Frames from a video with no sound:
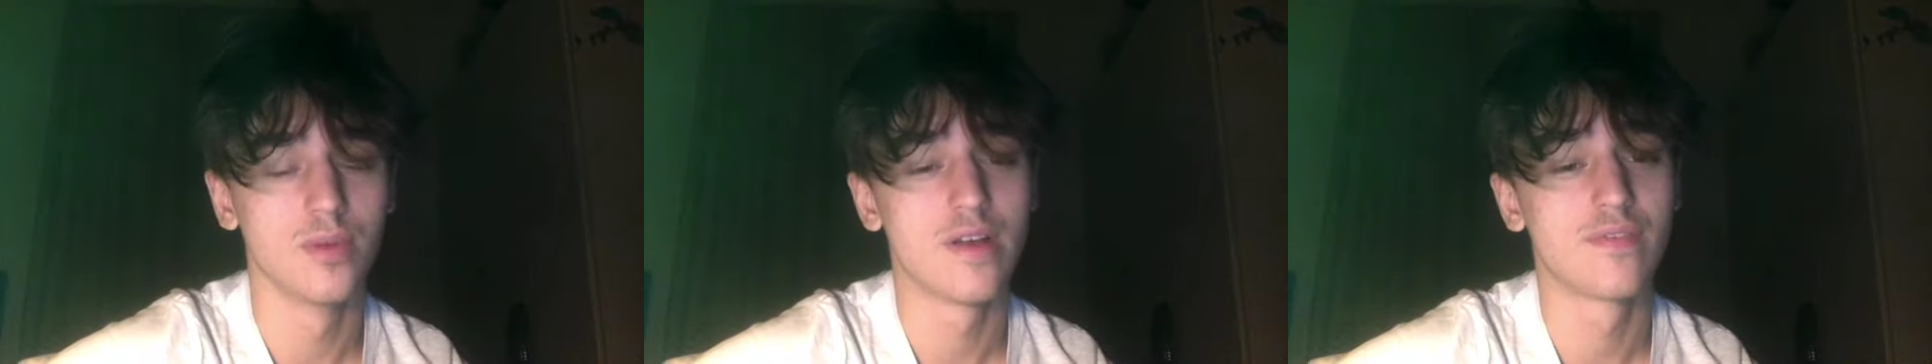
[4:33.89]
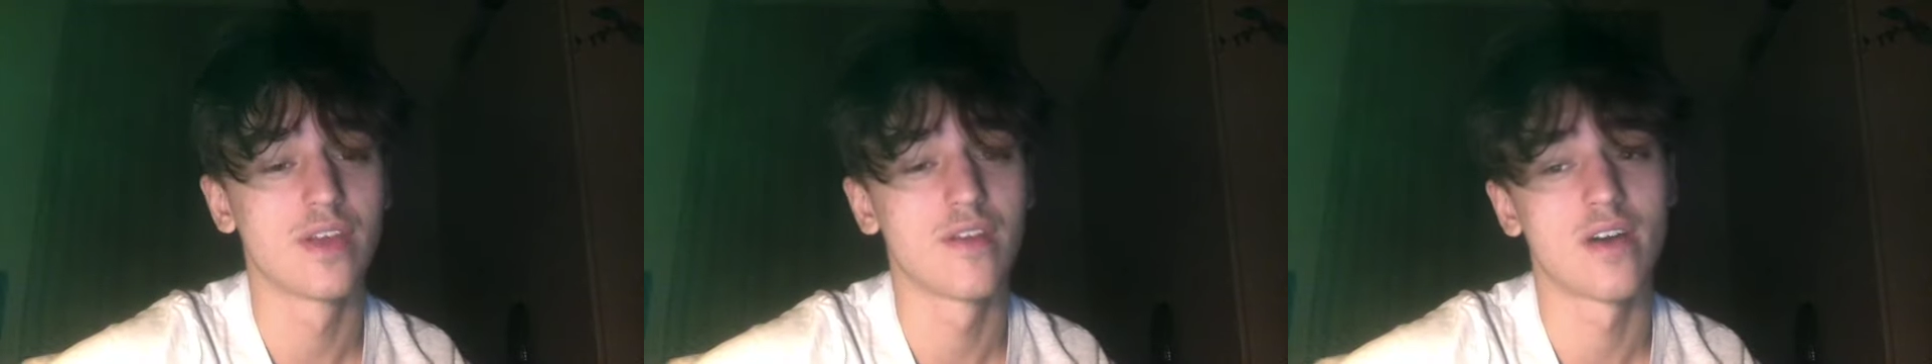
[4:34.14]
if
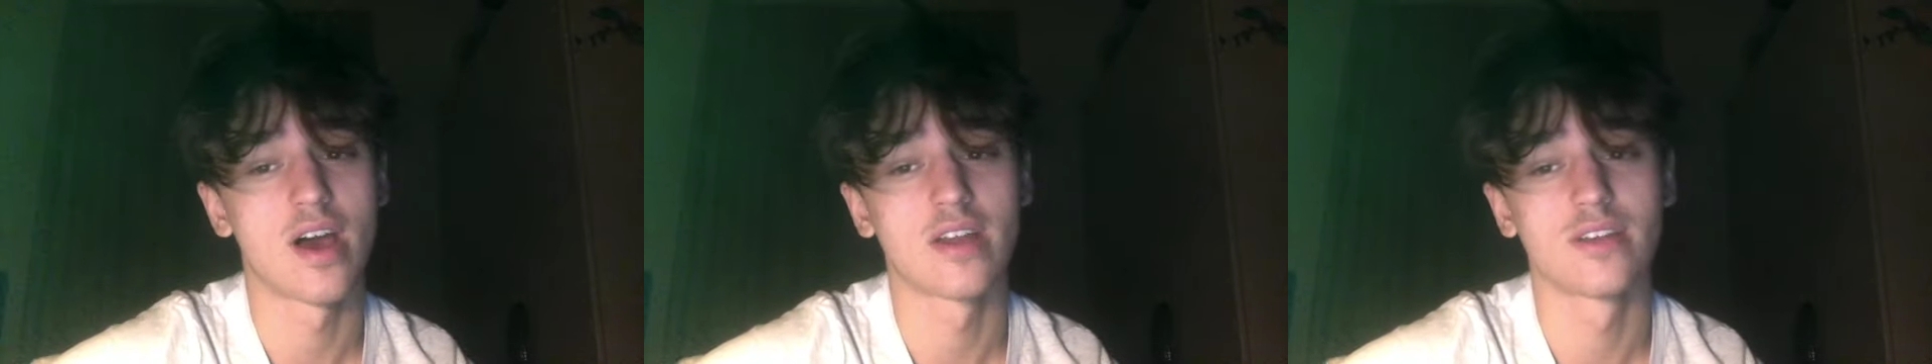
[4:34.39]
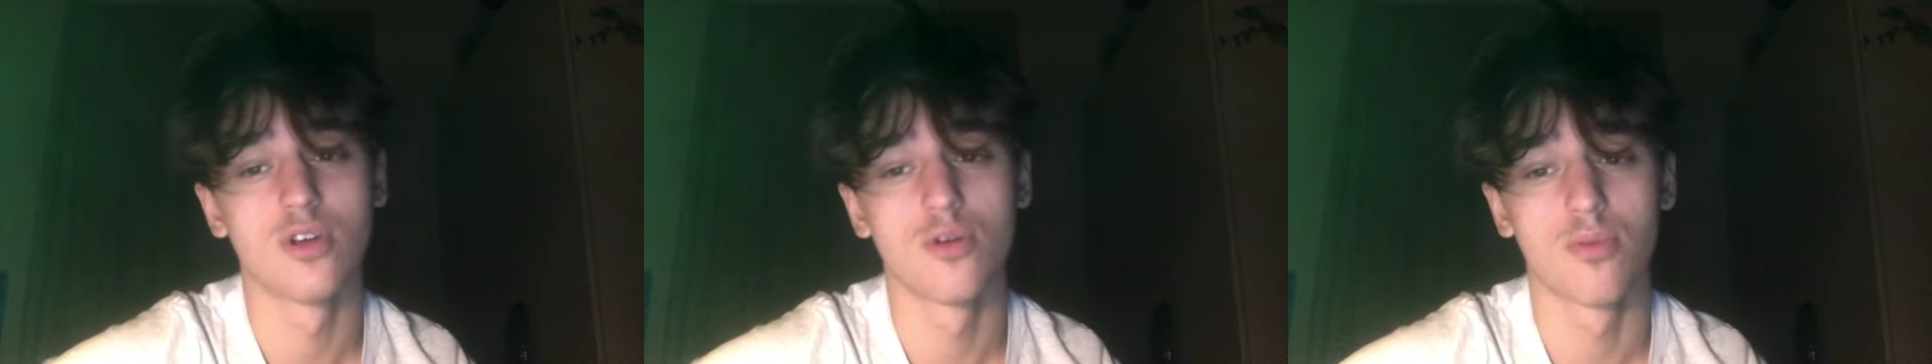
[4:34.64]
they have had
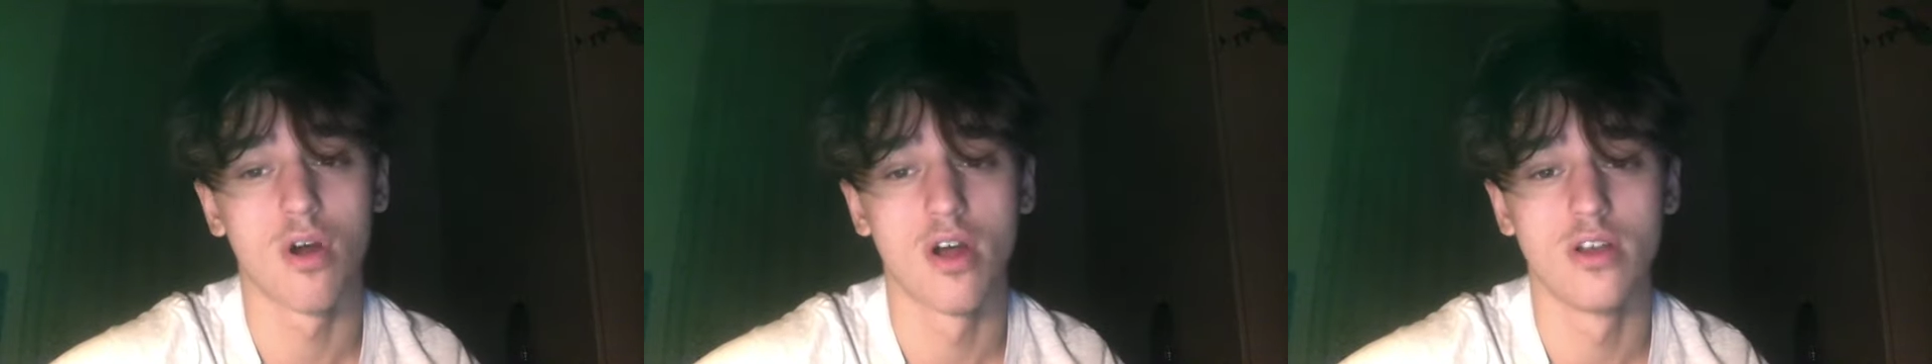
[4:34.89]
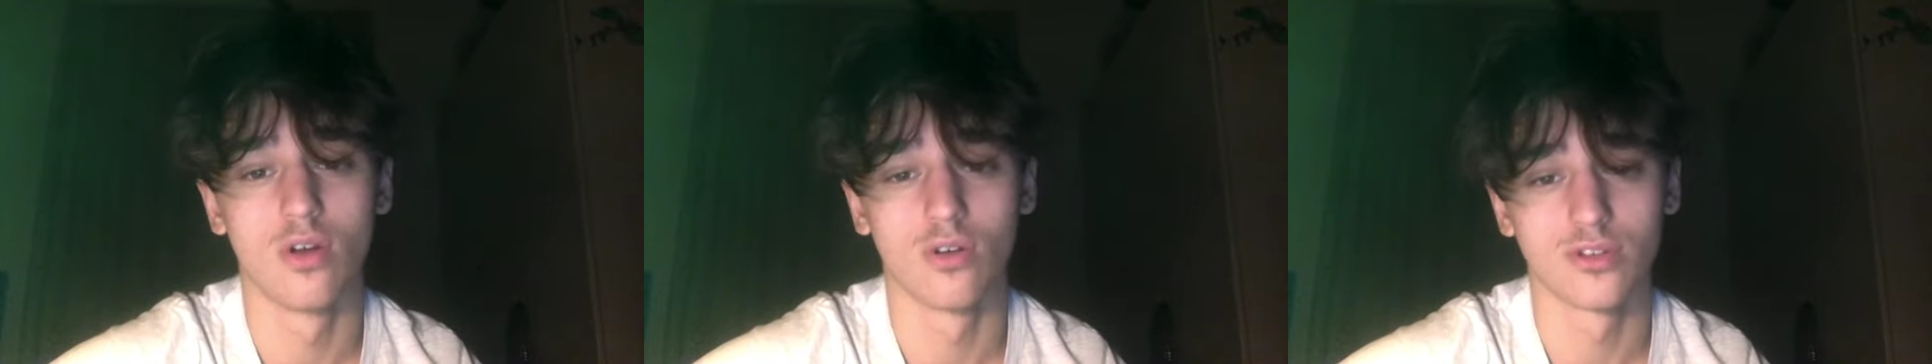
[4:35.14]
no prior
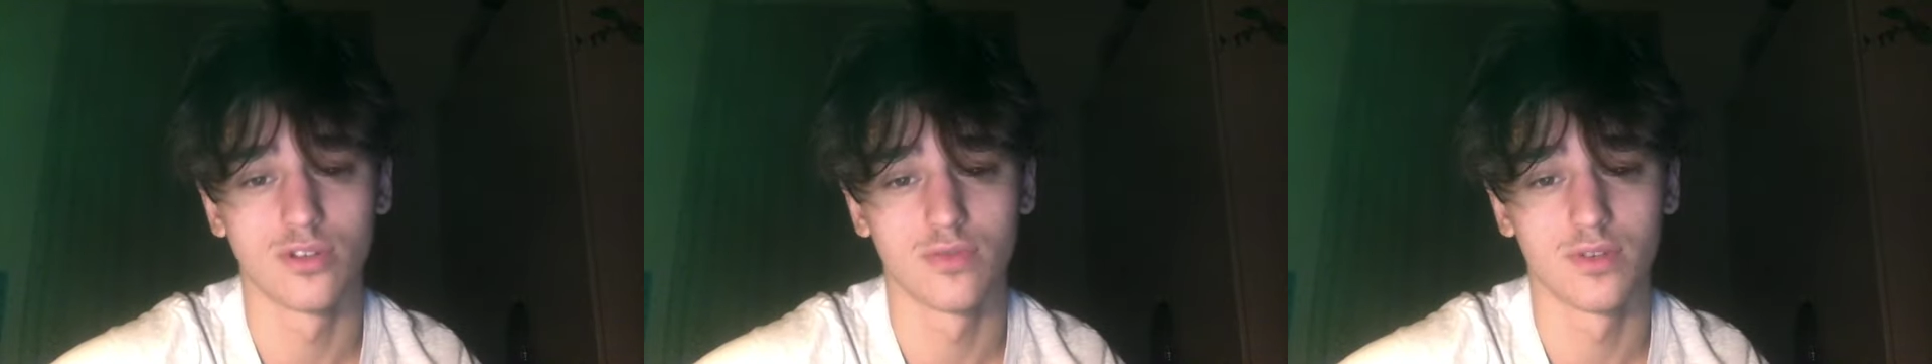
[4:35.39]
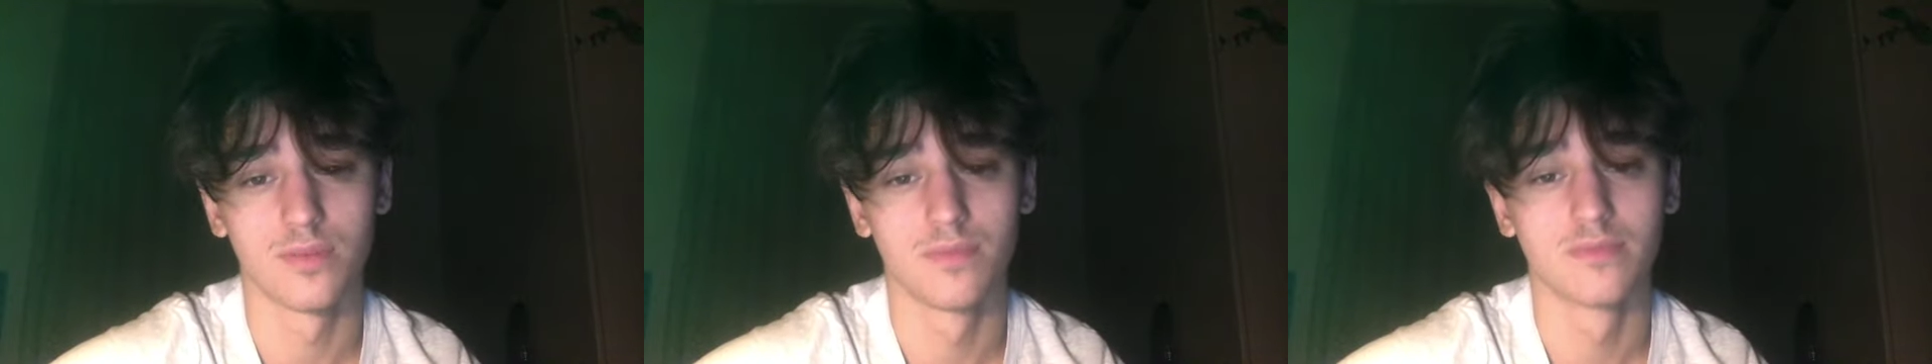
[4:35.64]
knowledge of it,